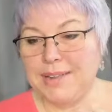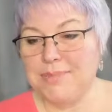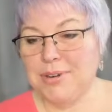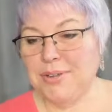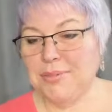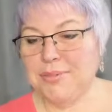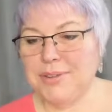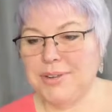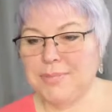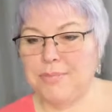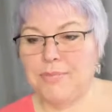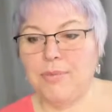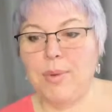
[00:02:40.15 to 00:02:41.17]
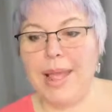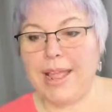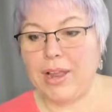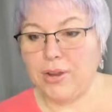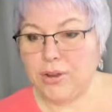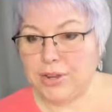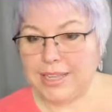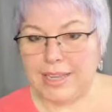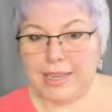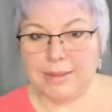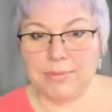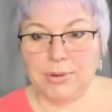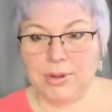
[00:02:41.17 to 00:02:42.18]
Good morning, way
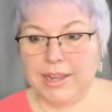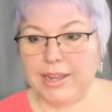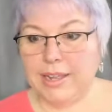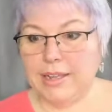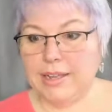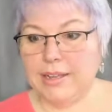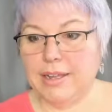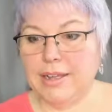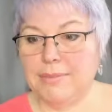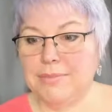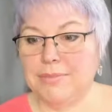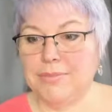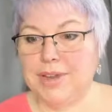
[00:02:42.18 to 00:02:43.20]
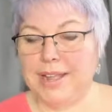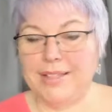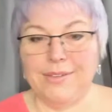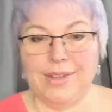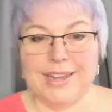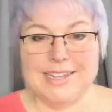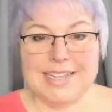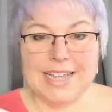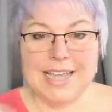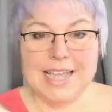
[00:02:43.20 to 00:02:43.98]
early morning, Renee Lloyd.